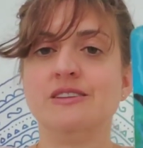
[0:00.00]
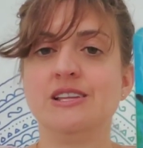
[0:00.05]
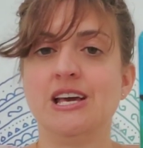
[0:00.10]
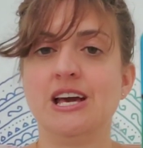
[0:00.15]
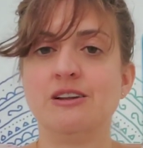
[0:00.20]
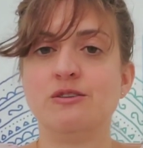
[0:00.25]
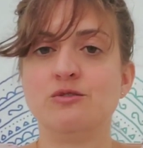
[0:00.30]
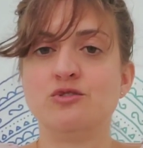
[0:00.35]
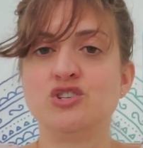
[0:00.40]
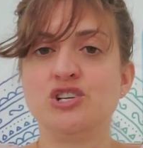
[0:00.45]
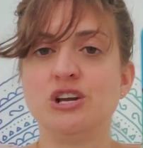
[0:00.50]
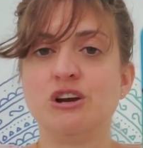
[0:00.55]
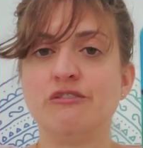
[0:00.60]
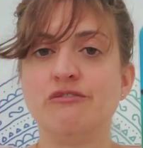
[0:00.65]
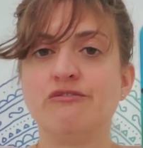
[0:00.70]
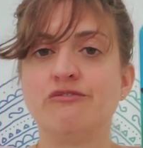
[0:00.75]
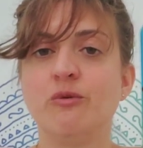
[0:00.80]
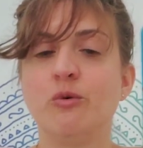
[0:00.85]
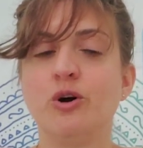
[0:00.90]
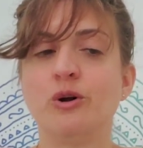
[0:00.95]
The energy of
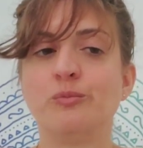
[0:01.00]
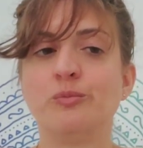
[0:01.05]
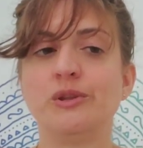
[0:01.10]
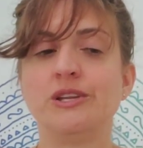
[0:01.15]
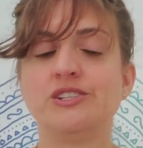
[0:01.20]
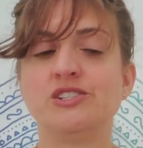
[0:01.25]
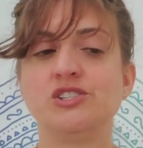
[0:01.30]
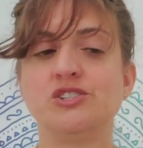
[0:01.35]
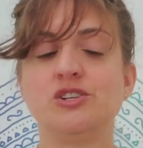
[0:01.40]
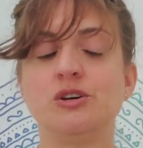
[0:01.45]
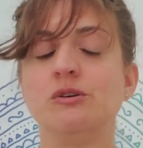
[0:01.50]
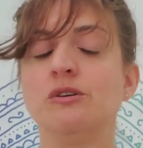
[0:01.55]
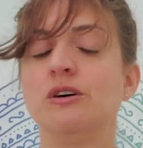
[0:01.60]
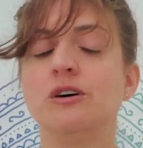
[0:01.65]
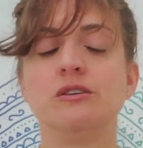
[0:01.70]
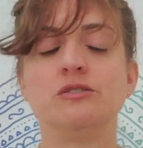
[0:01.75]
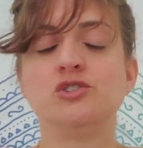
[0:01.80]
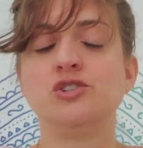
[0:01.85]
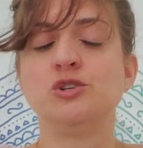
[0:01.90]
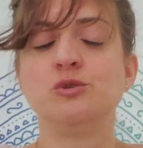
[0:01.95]
four plus
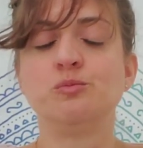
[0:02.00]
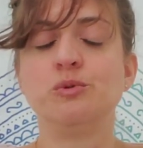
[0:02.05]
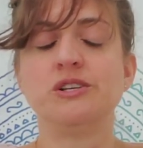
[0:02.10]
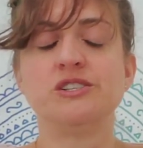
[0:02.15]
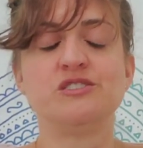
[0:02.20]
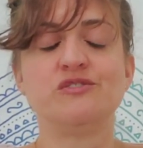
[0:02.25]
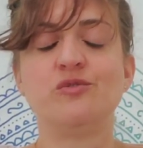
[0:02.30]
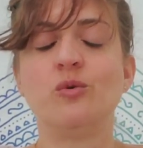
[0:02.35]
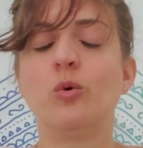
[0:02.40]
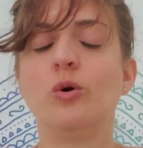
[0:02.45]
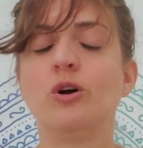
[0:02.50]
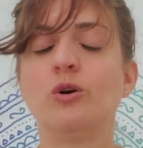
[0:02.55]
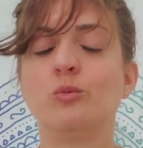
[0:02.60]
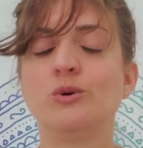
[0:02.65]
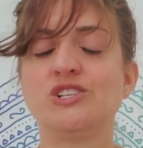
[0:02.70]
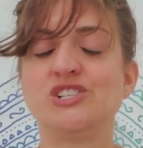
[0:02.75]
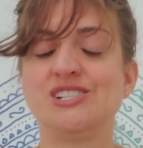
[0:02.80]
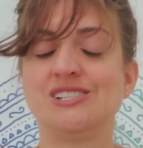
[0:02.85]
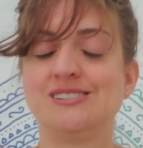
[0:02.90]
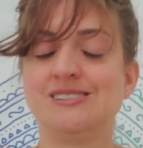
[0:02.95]
uh, two plus four,
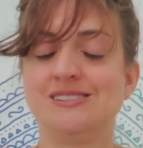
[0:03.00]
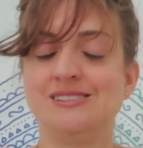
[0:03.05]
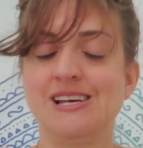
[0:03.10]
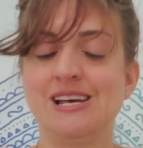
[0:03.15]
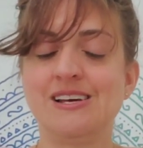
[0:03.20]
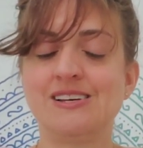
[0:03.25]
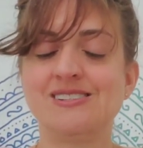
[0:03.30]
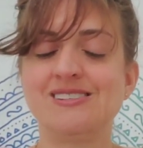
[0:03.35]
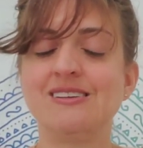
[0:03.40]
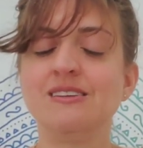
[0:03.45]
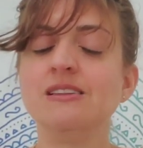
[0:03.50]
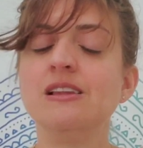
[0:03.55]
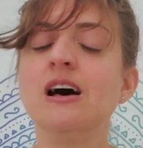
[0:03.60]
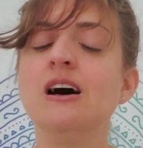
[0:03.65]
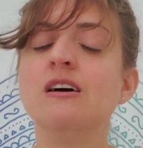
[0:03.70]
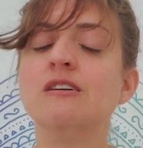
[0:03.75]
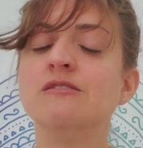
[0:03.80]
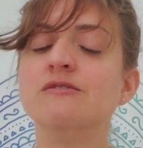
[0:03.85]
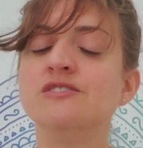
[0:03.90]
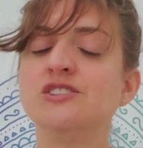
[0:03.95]
which is six,
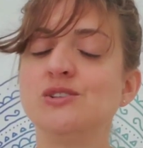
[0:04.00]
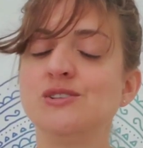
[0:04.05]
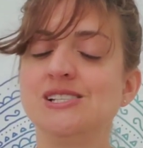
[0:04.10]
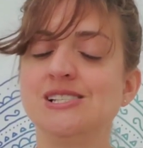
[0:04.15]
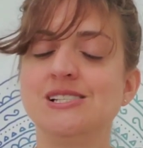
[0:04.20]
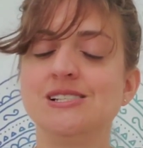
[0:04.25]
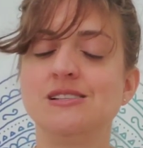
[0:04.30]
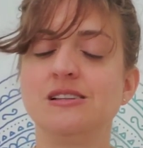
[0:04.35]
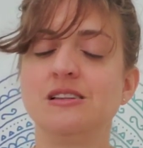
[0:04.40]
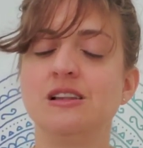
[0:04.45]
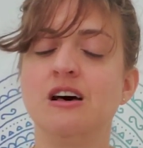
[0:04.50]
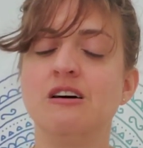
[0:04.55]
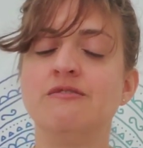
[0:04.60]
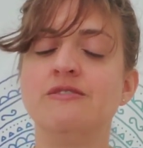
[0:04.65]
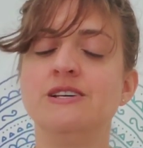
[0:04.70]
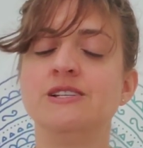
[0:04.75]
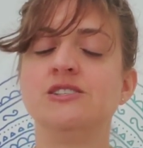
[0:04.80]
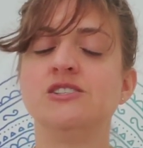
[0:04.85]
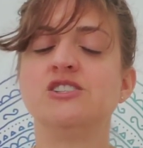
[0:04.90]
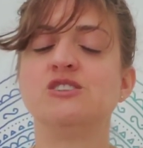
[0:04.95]
love. So this is love
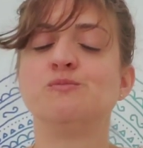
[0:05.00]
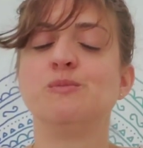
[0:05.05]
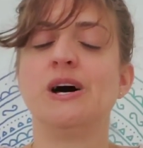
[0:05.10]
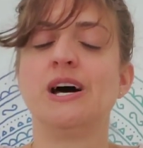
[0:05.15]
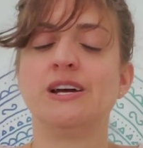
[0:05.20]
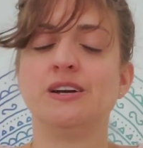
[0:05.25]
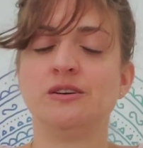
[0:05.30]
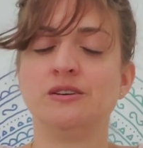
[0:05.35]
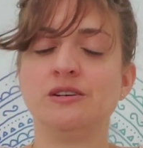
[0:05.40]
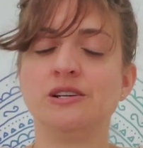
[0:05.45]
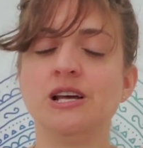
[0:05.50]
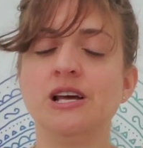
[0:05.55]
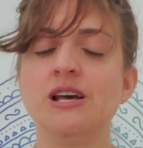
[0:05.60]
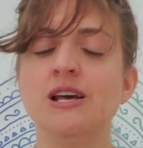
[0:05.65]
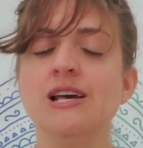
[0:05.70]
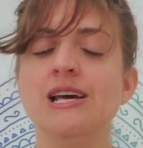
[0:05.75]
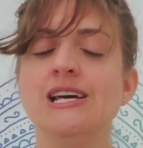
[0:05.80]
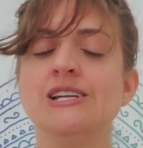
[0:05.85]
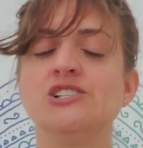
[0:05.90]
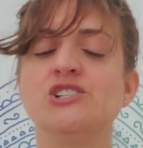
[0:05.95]
inspired.
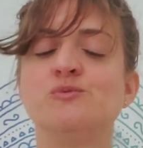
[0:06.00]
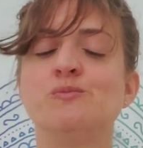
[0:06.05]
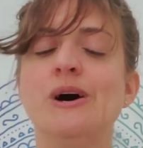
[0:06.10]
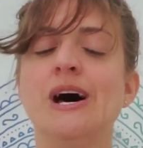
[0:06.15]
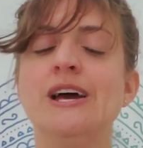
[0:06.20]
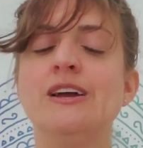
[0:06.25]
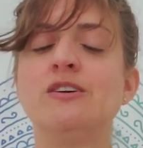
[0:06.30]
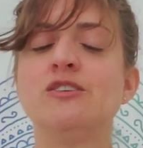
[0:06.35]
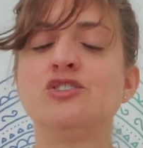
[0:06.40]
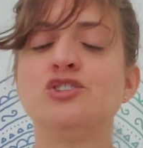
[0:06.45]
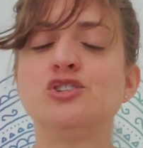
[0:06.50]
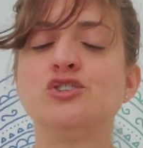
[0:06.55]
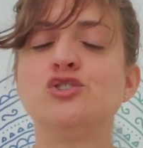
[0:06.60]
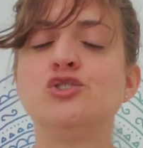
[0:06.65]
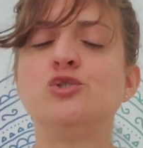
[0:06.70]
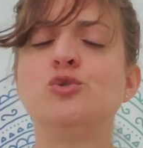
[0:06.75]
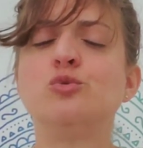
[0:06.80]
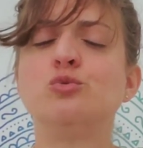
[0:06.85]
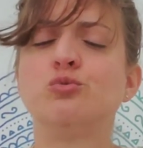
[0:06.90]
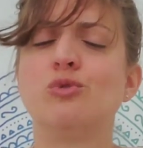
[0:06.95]
Inspired to
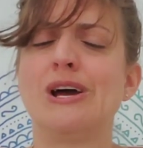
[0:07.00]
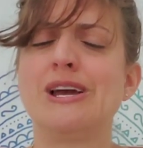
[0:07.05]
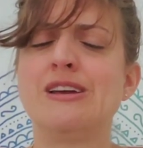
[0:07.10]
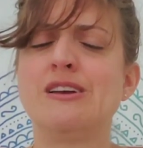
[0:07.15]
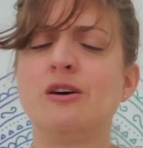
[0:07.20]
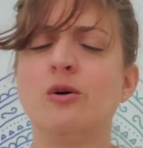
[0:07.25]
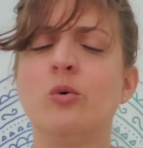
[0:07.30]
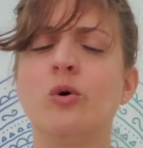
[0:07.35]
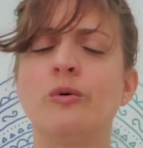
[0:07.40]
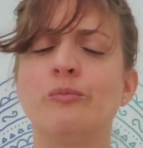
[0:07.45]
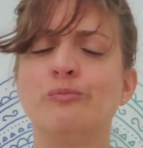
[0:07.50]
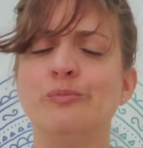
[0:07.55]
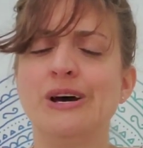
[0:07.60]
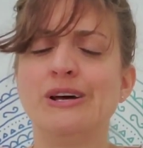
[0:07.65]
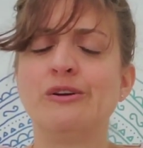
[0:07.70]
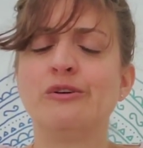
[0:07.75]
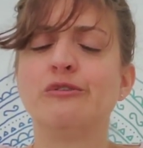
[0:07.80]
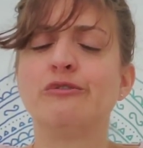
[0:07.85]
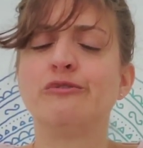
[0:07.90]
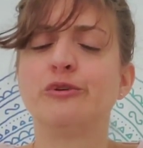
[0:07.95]
do right or
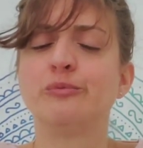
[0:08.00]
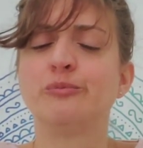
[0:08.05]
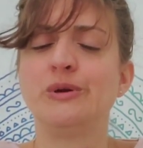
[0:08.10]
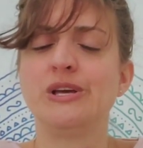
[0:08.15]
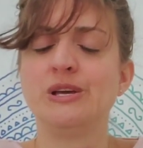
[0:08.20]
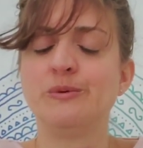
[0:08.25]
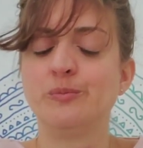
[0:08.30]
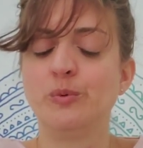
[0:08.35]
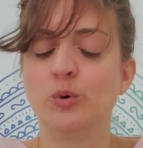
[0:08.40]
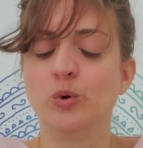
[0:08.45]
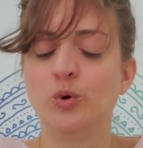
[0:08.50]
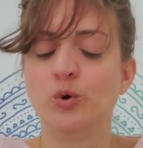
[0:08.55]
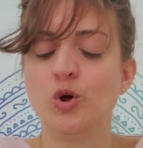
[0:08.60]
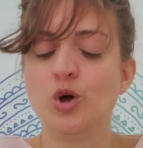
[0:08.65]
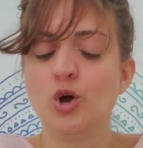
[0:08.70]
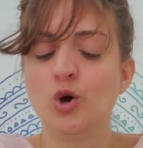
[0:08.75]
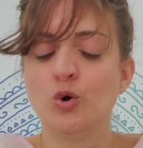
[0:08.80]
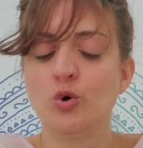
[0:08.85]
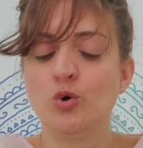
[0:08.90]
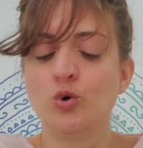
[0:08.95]
better for people
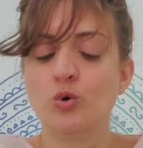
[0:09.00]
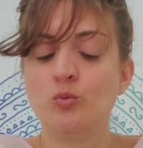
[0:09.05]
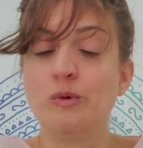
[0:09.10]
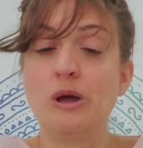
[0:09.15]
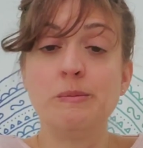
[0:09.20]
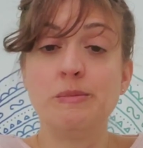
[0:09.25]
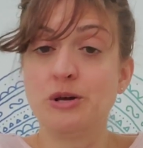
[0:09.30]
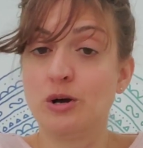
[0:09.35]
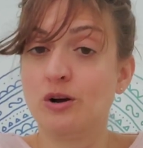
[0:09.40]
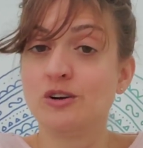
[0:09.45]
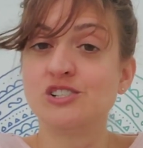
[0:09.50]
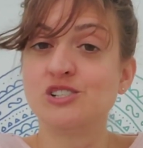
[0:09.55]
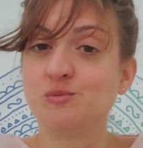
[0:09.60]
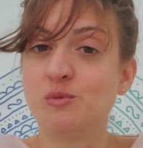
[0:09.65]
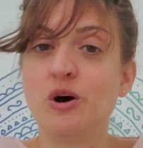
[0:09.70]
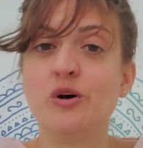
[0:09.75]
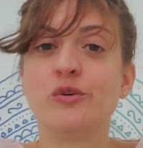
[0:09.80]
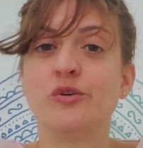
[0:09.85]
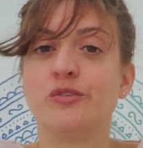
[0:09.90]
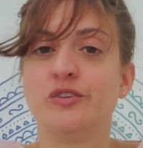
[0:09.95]
who maybe are
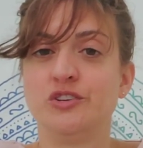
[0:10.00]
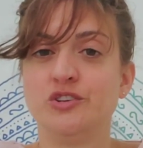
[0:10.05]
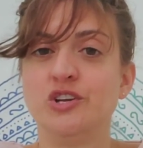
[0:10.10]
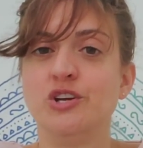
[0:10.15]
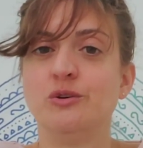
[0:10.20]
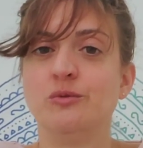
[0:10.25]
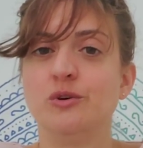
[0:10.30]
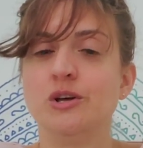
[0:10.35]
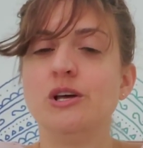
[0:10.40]
smaller than you.